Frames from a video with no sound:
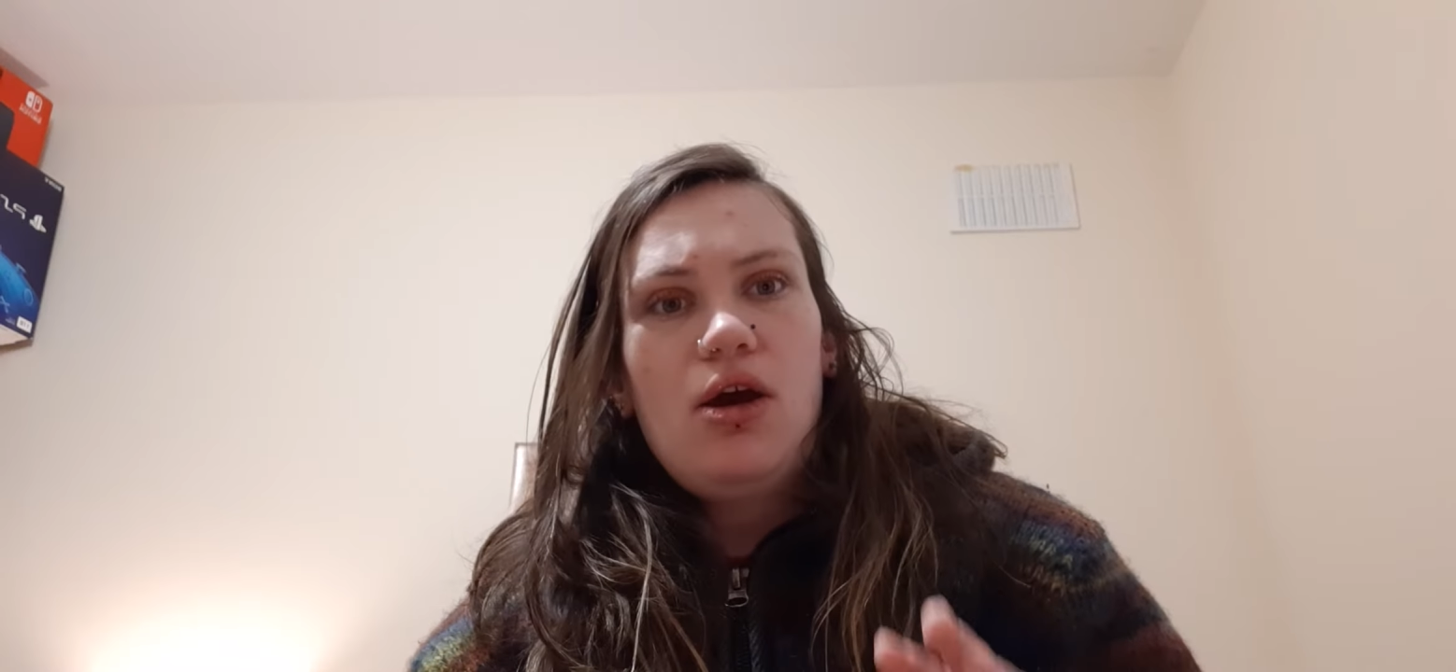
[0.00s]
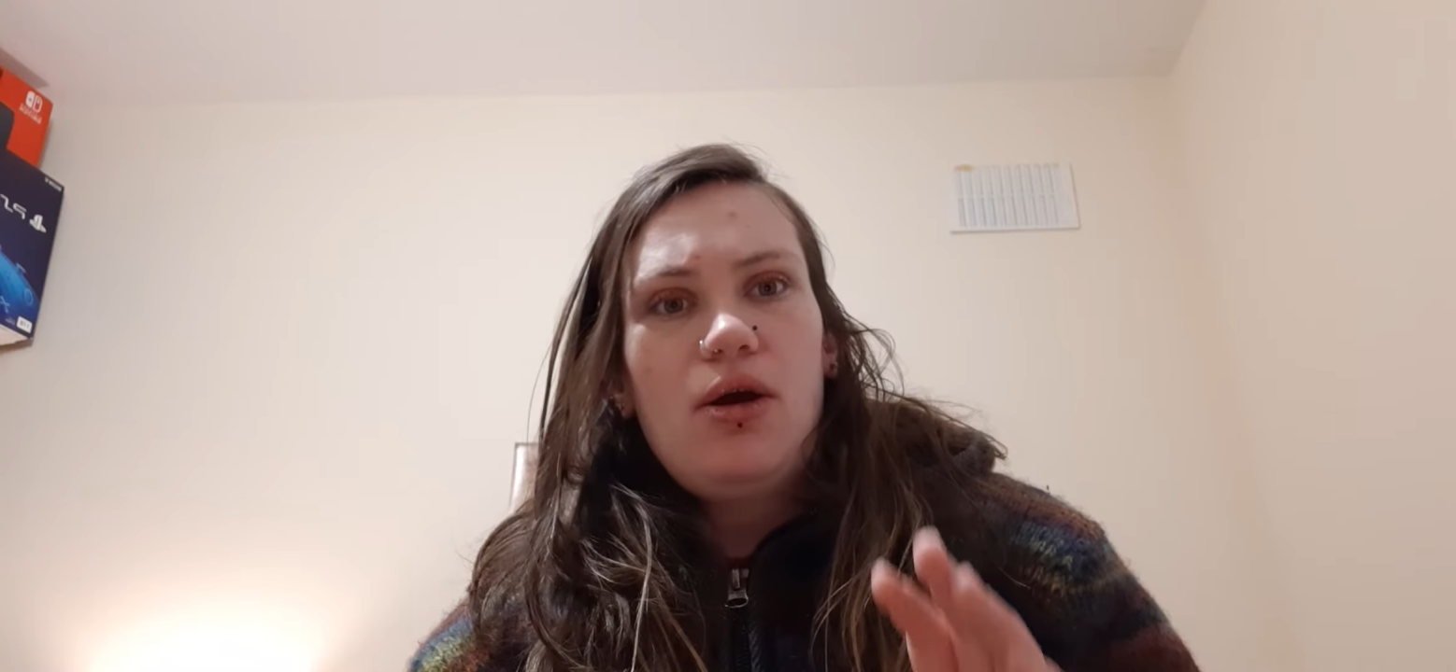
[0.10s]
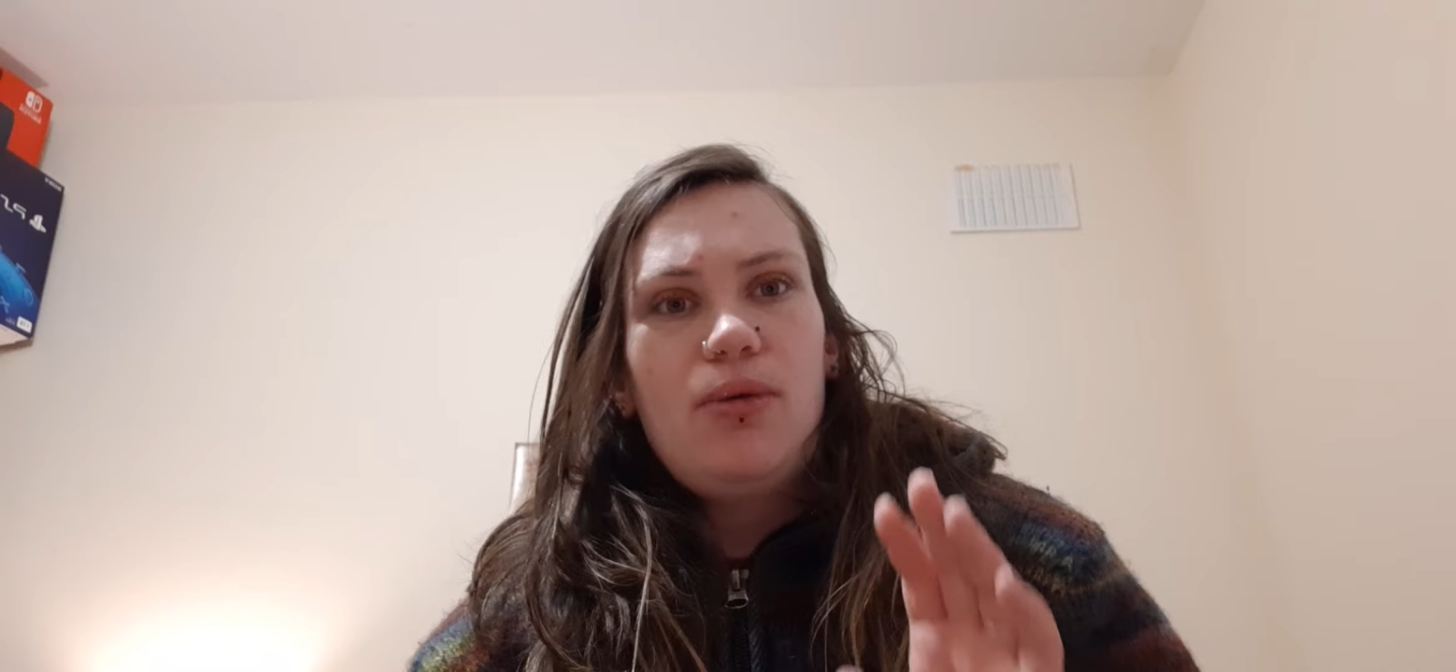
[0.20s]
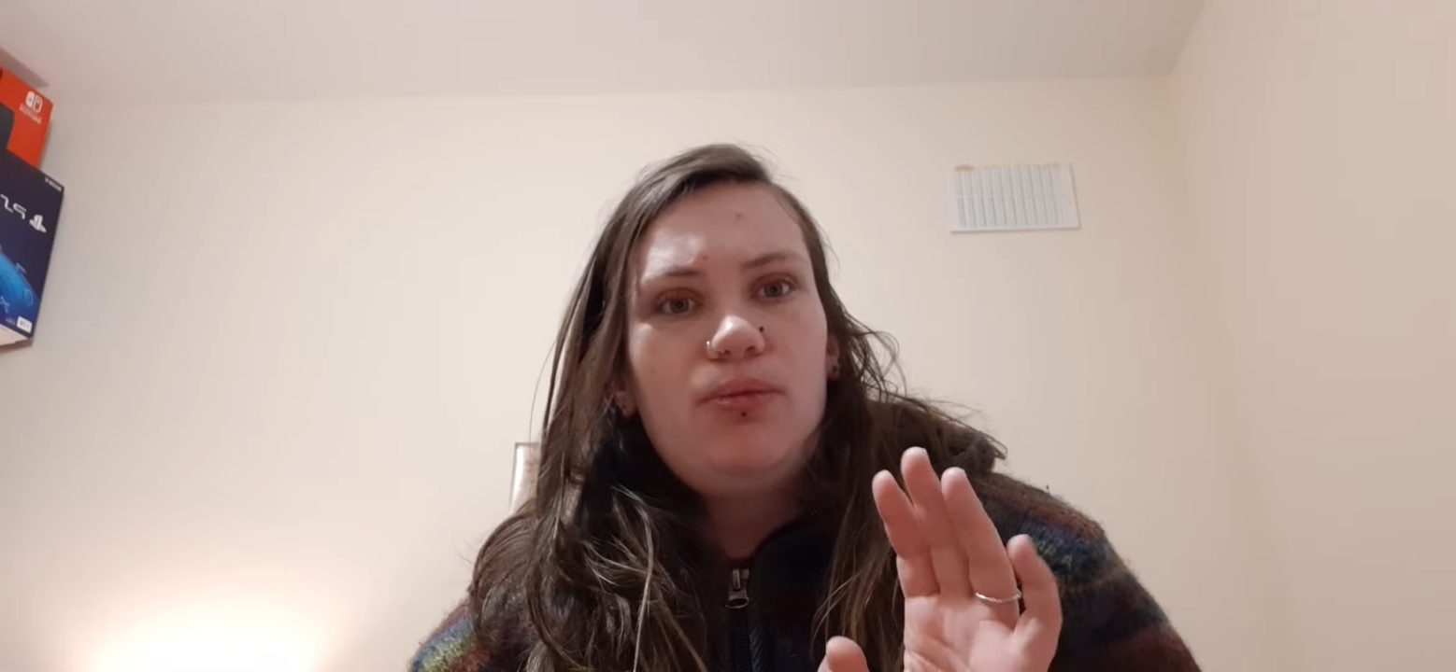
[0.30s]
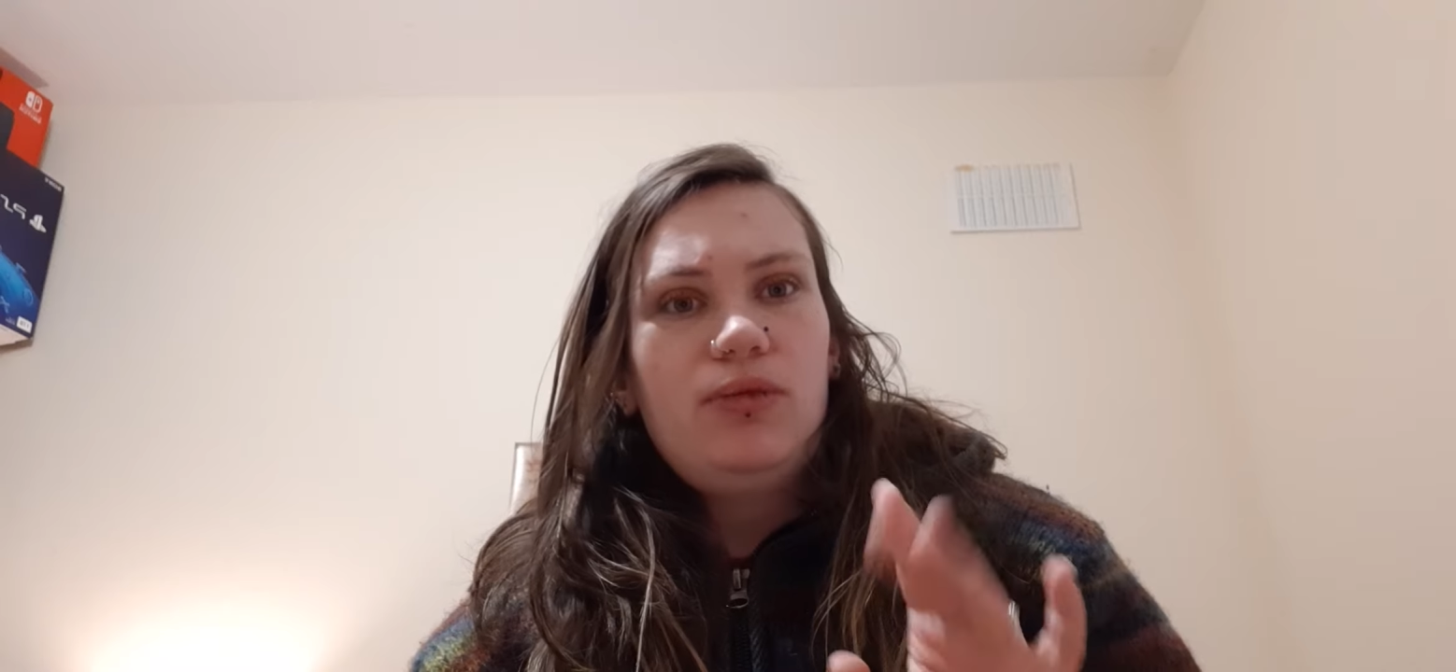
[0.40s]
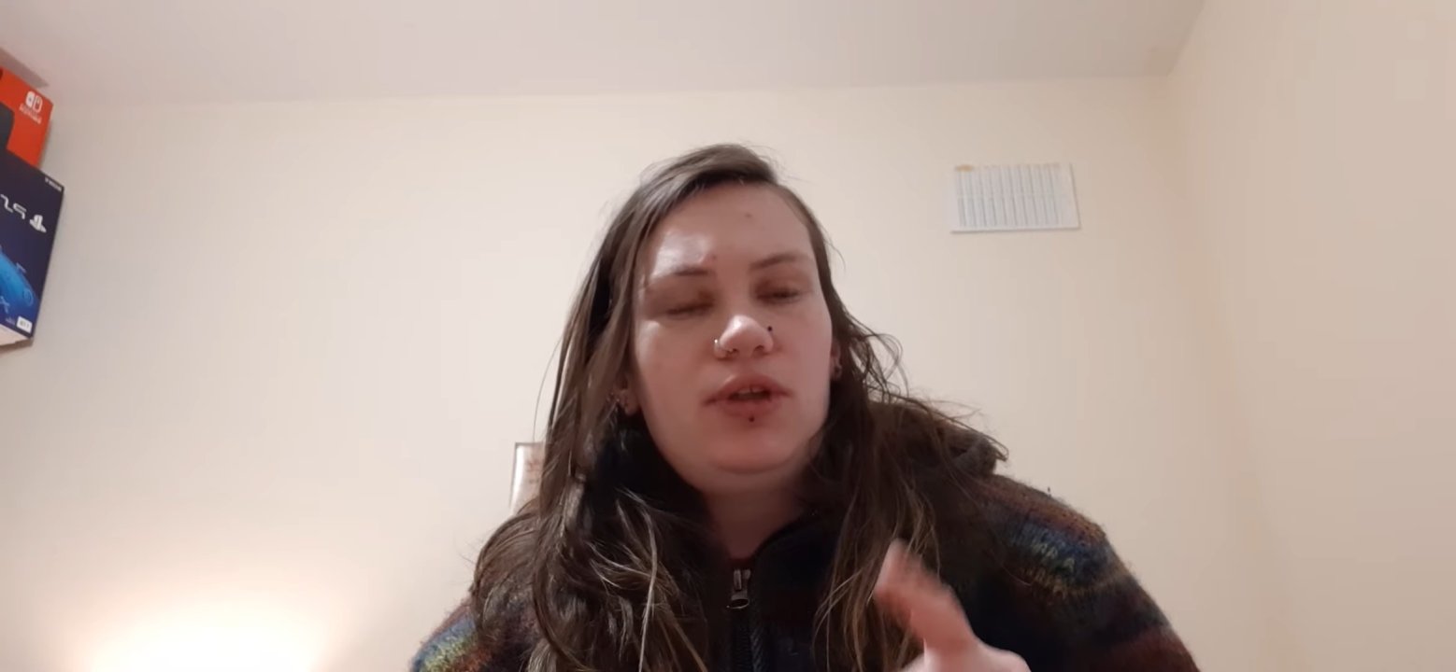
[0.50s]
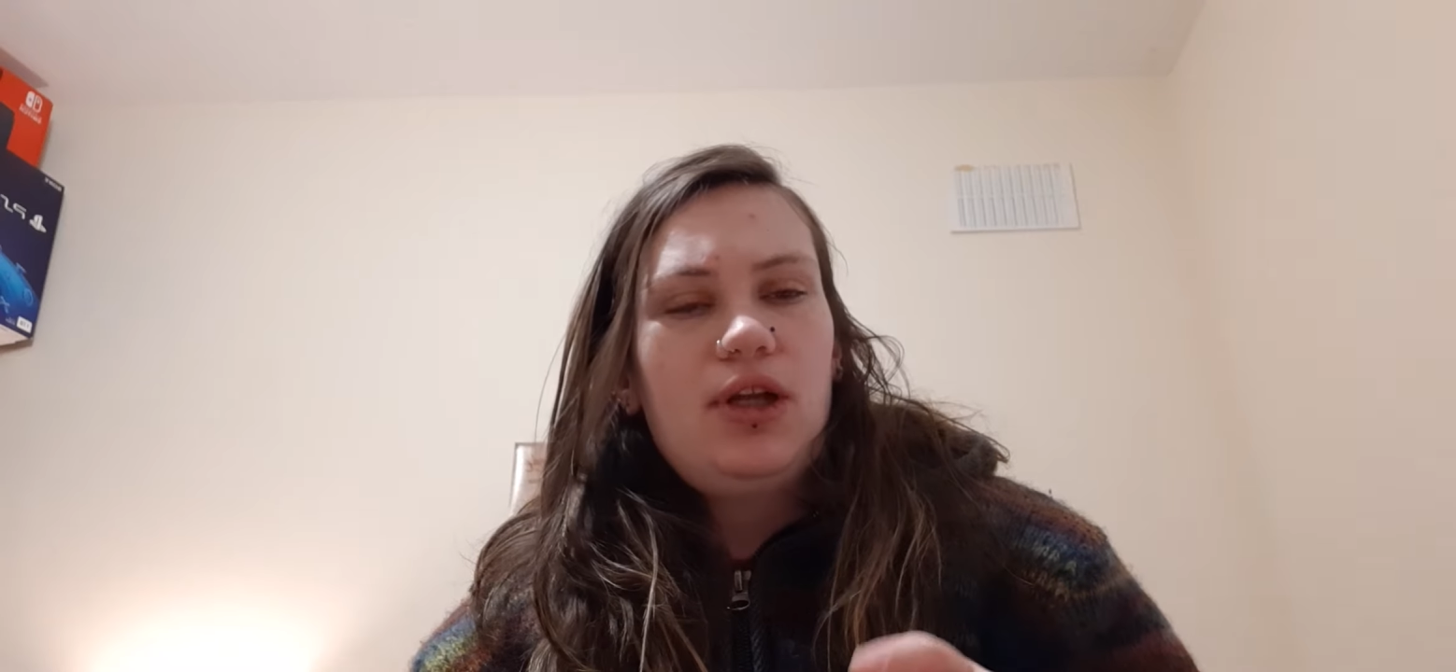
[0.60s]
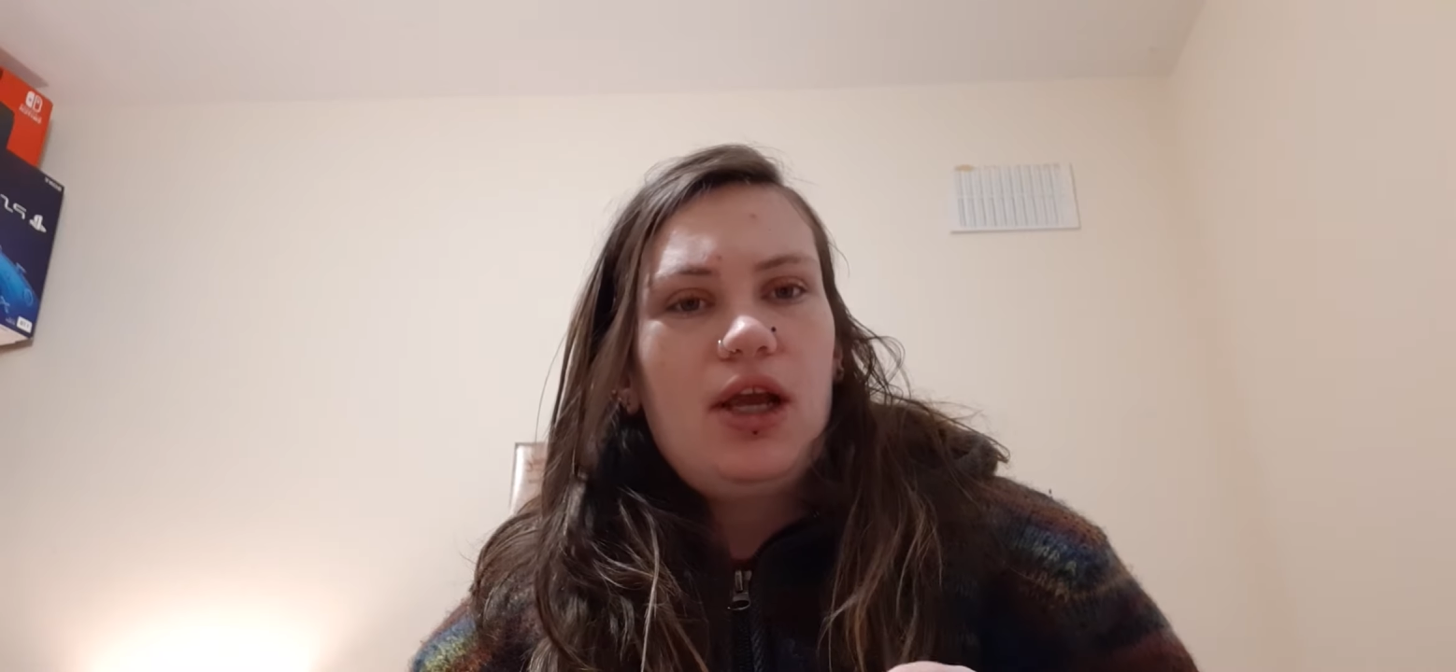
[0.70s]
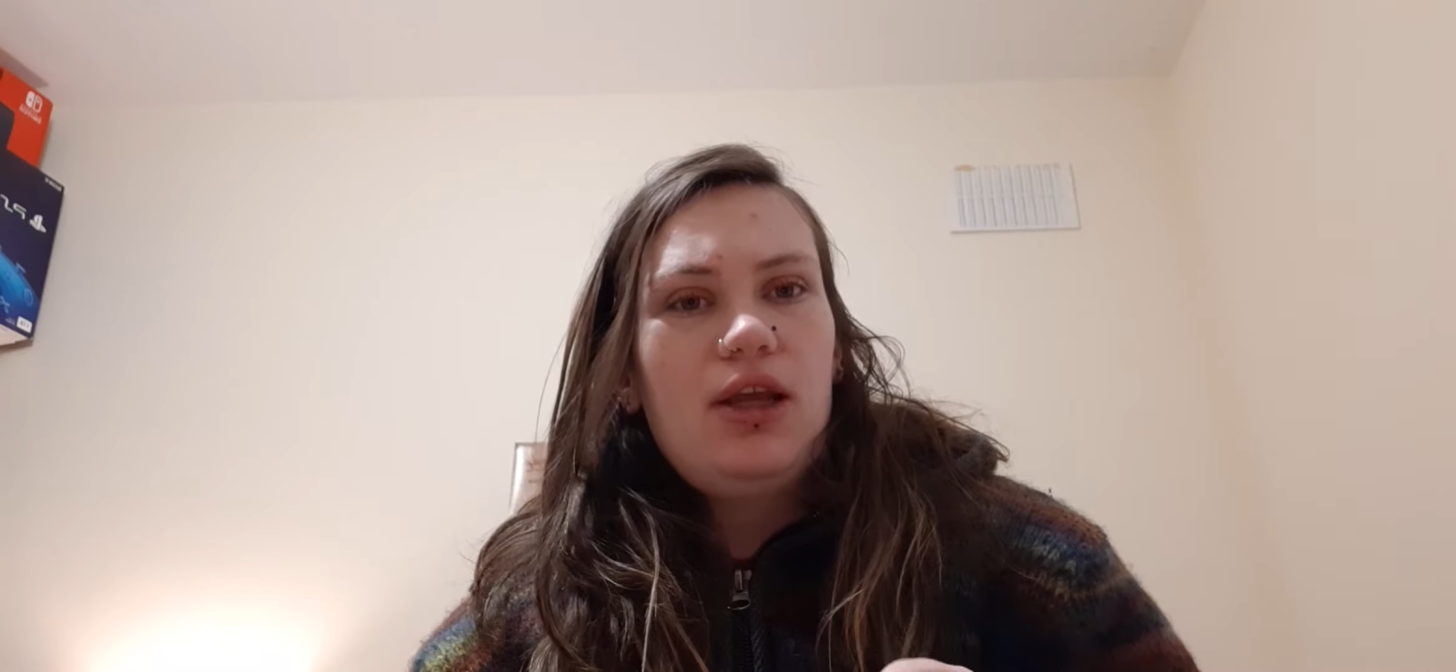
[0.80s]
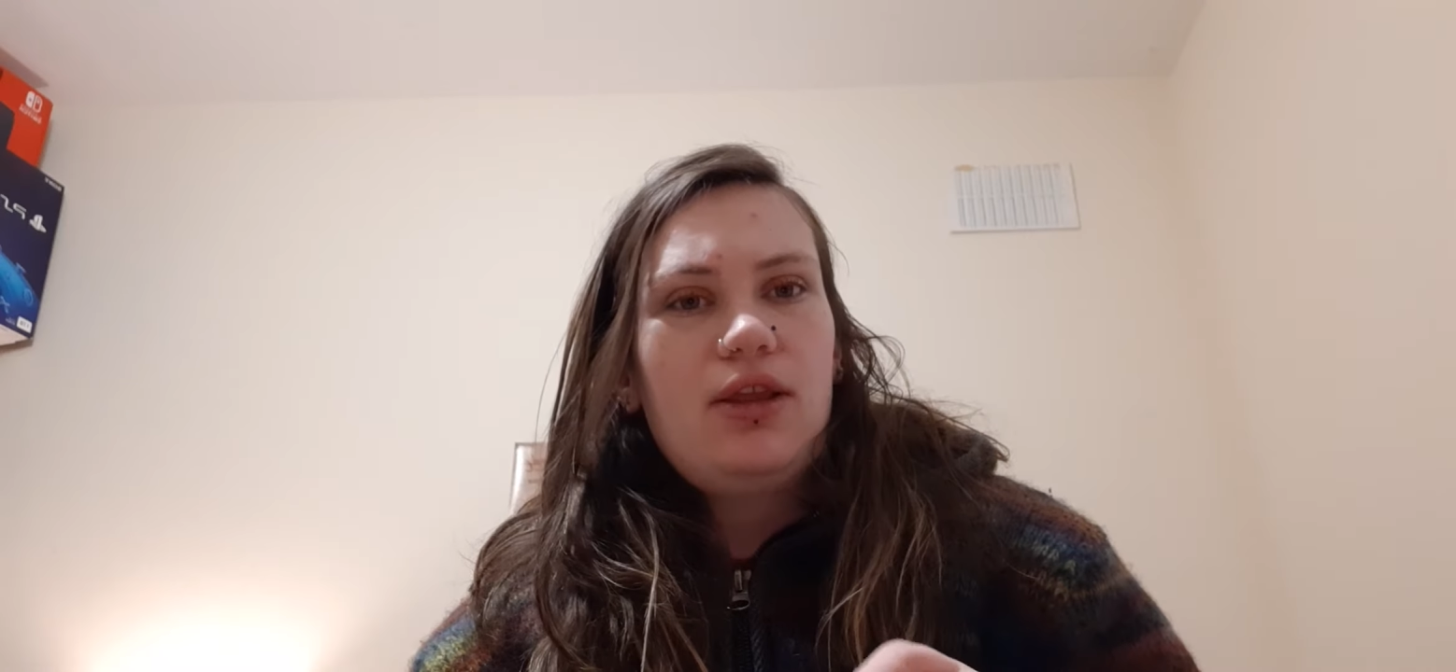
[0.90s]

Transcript: Um, today